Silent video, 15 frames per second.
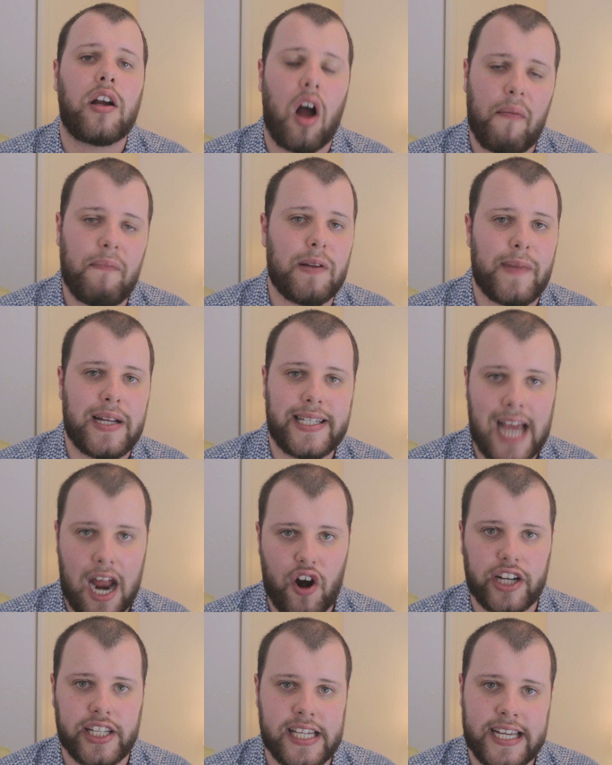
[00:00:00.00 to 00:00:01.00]

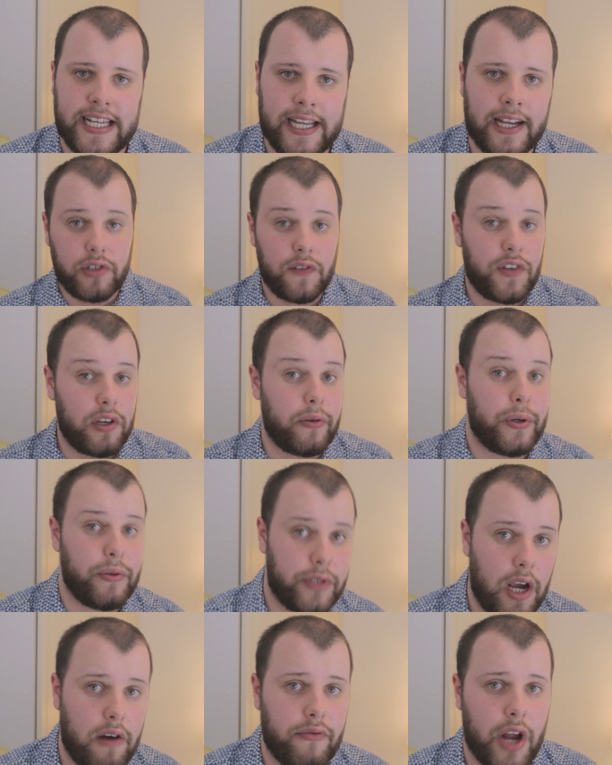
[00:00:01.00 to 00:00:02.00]
complementarity. For those of you who
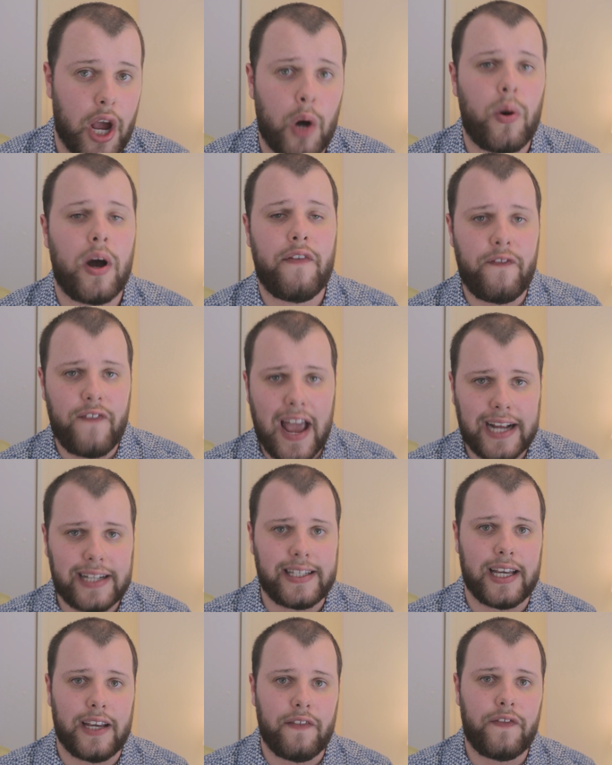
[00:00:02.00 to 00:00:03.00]
don't know,
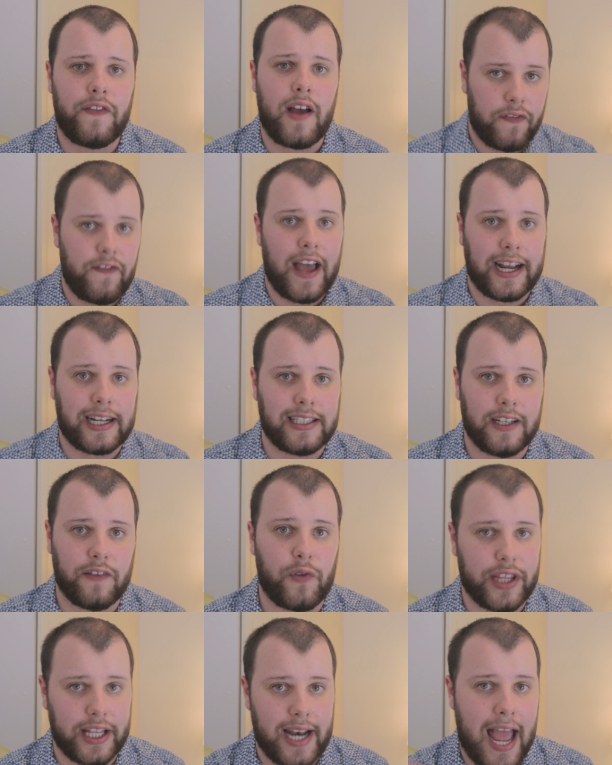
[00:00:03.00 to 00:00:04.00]
affective,
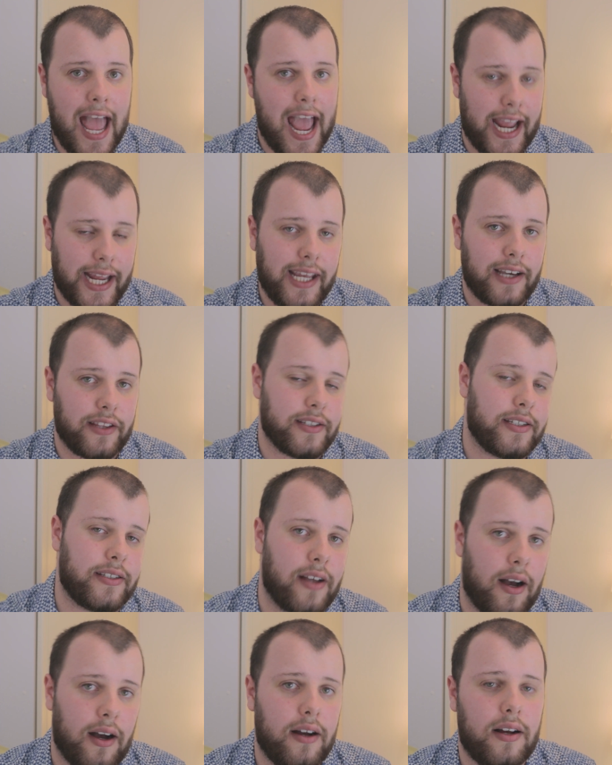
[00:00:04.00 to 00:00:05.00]
affective with an A at the
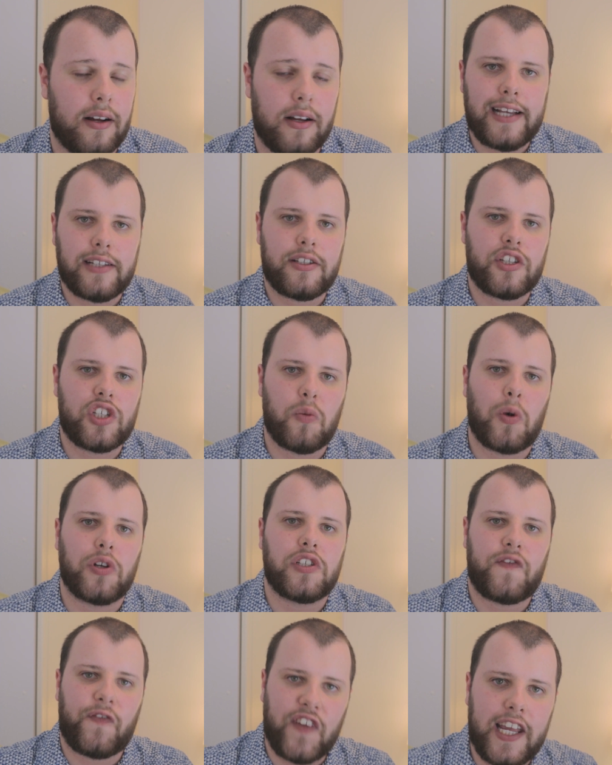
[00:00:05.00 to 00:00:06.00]
start, relates to
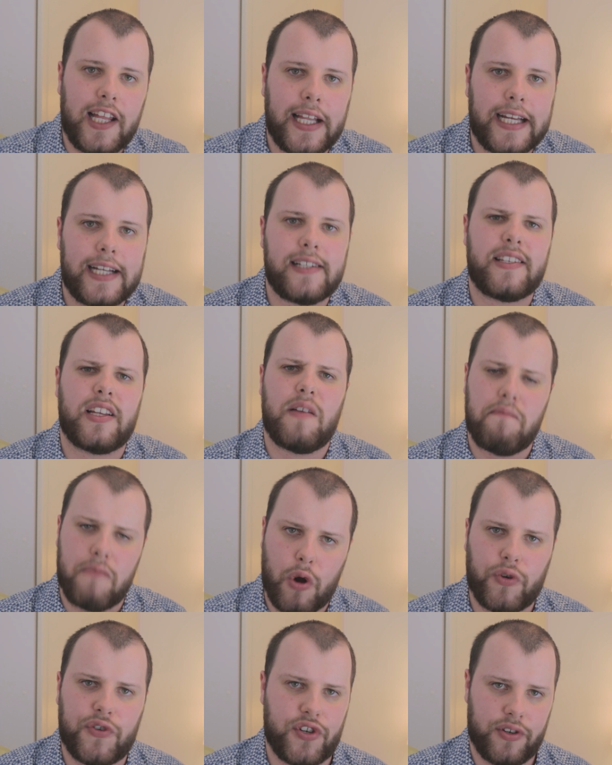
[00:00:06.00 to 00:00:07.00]
someone's feelings and
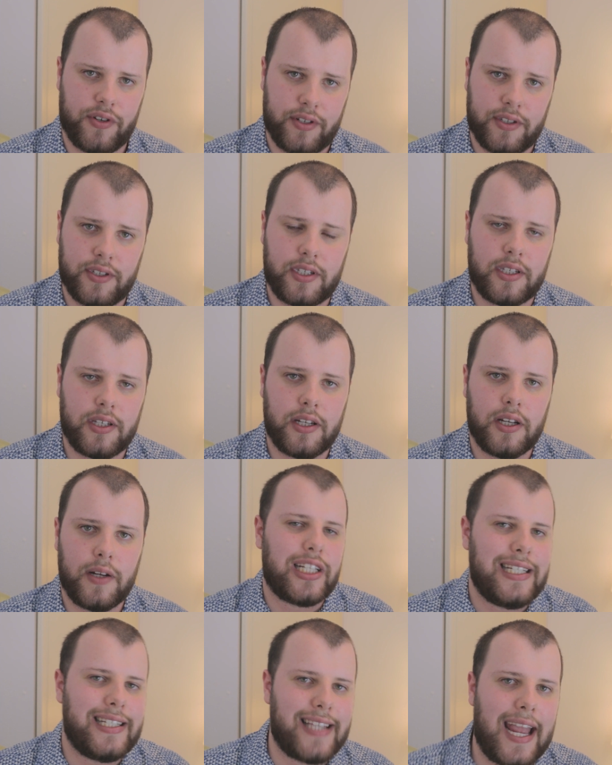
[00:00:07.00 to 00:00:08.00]
emotions. So what they're
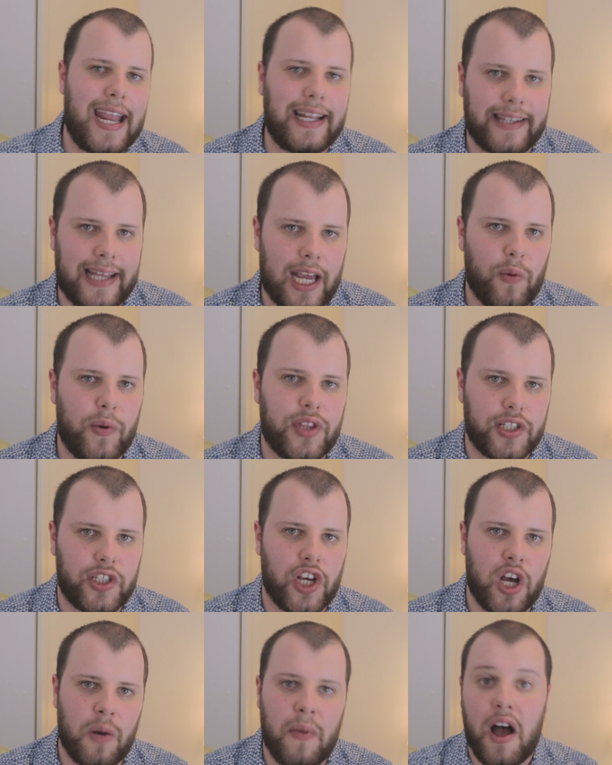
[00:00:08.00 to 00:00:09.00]
actually saying there with the
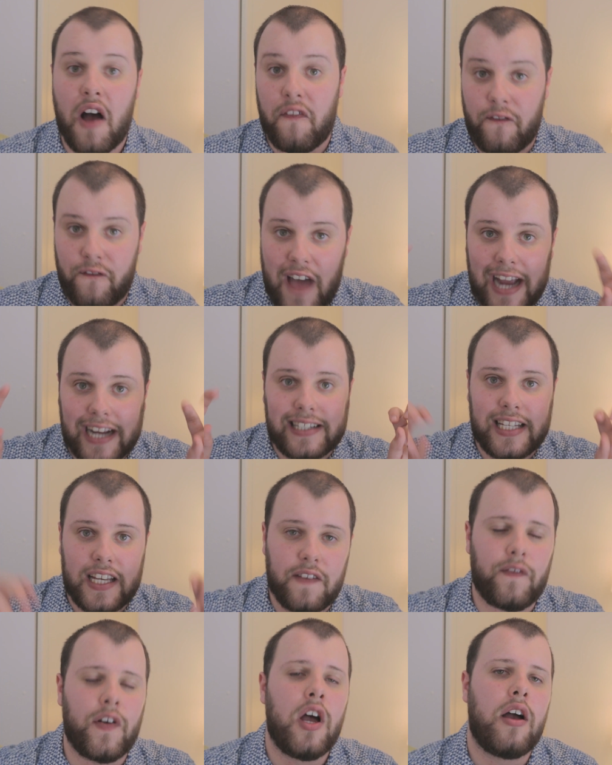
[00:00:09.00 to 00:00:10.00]
term
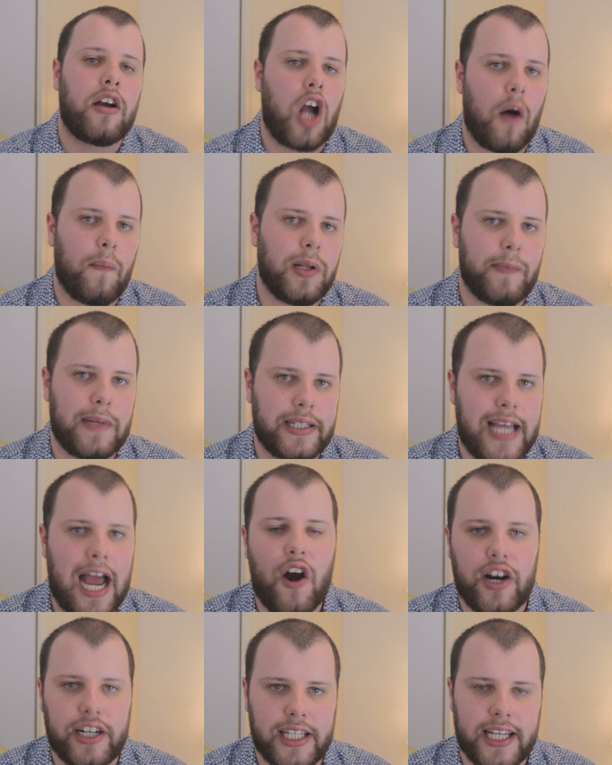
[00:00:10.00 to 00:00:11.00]
affective
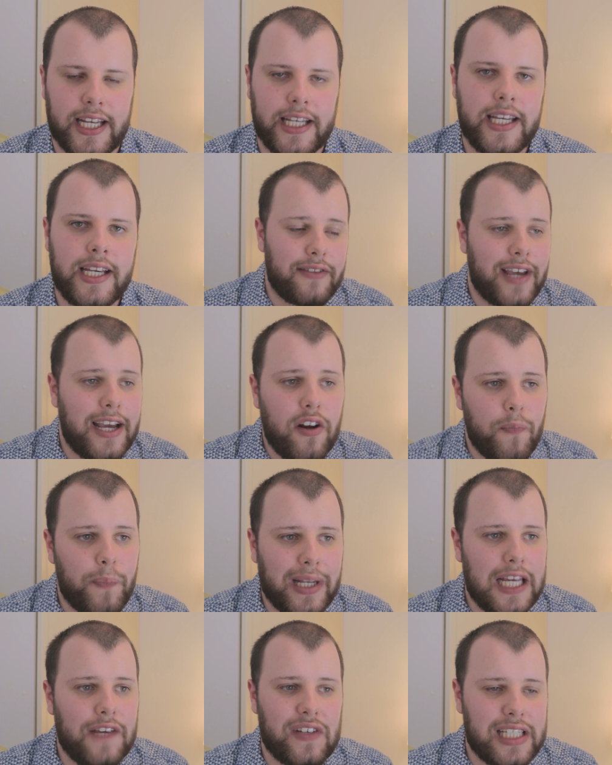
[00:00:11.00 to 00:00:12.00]
complementarity is that they don't
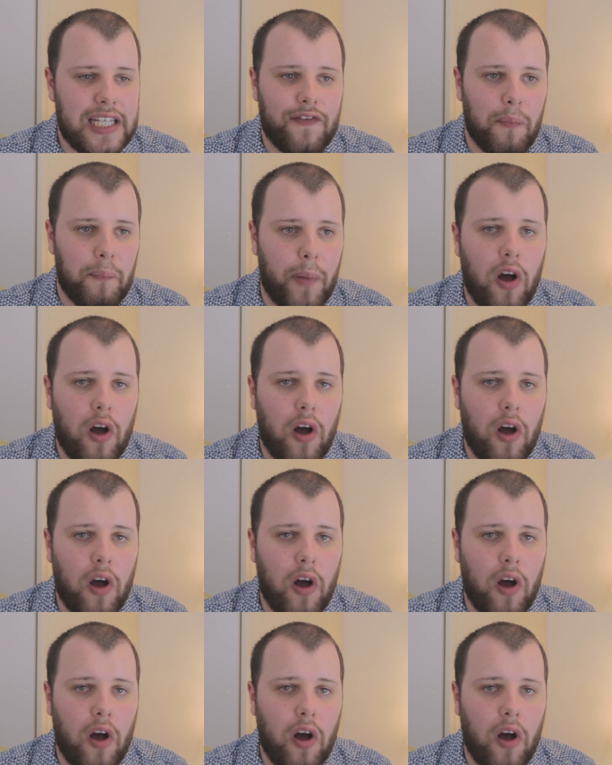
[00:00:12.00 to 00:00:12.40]
believe it's even